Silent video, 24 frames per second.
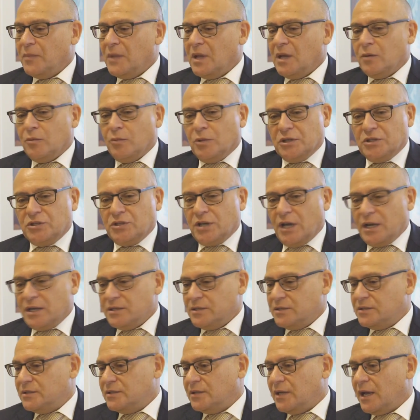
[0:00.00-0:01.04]
which
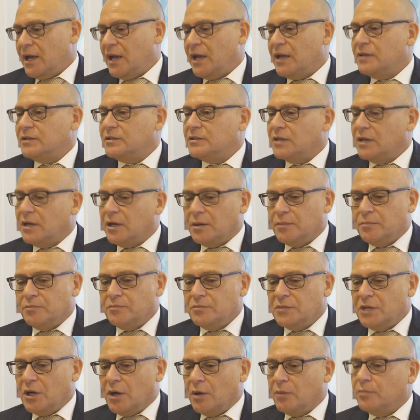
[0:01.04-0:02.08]
has had
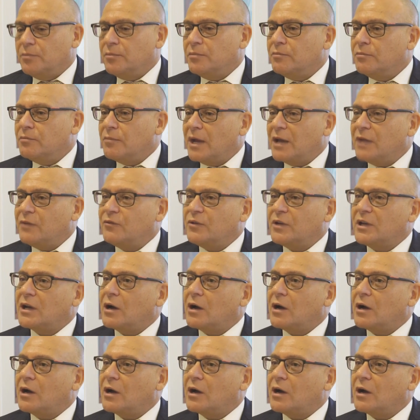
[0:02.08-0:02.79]
you know mafic,